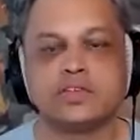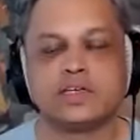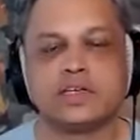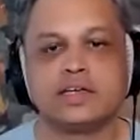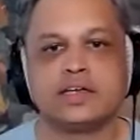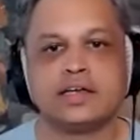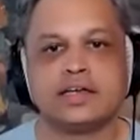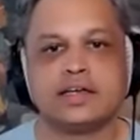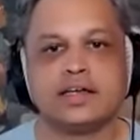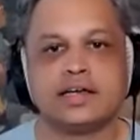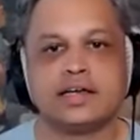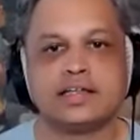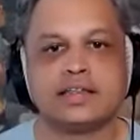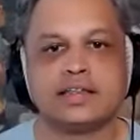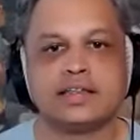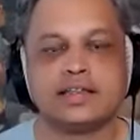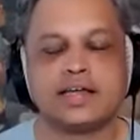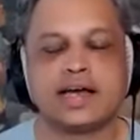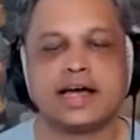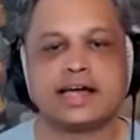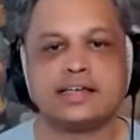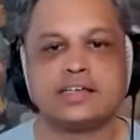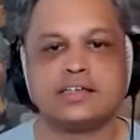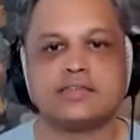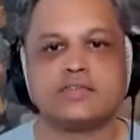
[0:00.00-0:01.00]
and that
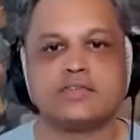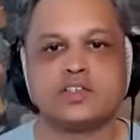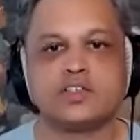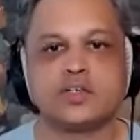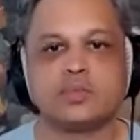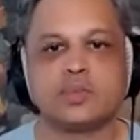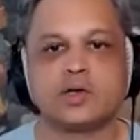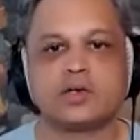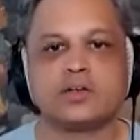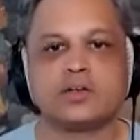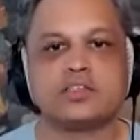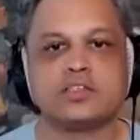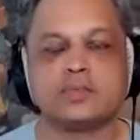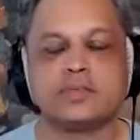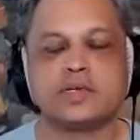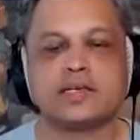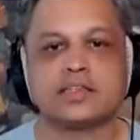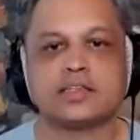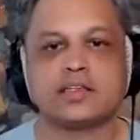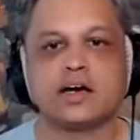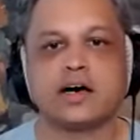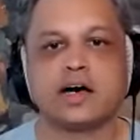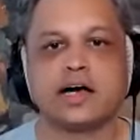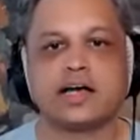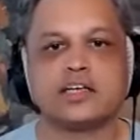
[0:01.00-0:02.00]
division went on to being the
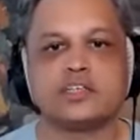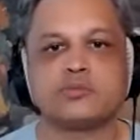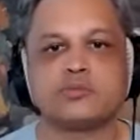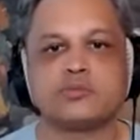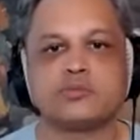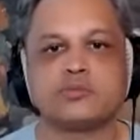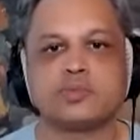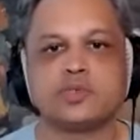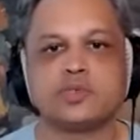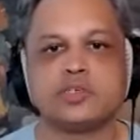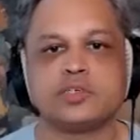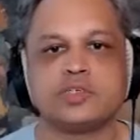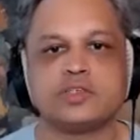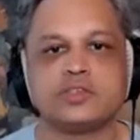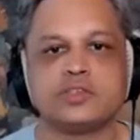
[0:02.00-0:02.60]
highest producing